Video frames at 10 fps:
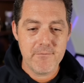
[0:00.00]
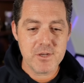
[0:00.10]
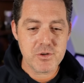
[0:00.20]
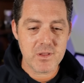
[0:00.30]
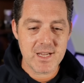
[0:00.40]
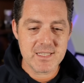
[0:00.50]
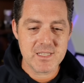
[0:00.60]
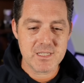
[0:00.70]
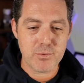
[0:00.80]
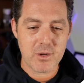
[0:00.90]
Visualize
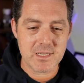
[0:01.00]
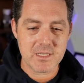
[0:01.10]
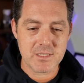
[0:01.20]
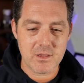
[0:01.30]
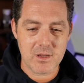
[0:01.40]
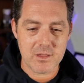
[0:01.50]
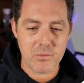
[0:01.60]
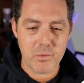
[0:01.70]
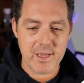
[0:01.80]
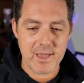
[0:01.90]
this process along the
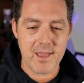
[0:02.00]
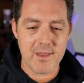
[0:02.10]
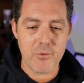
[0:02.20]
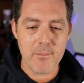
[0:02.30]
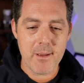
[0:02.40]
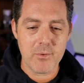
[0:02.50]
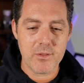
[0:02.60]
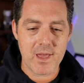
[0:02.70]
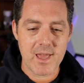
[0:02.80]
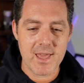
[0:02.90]
way and remember
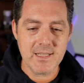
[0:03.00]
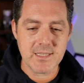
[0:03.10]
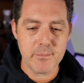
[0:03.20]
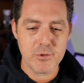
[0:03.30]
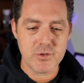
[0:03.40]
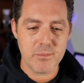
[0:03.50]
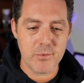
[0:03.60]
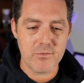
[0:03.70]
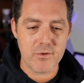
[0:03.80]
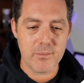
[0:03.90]
that anytime you jump
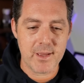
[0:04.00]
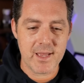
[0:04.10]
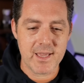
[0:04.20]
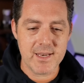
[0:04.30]
over a peg,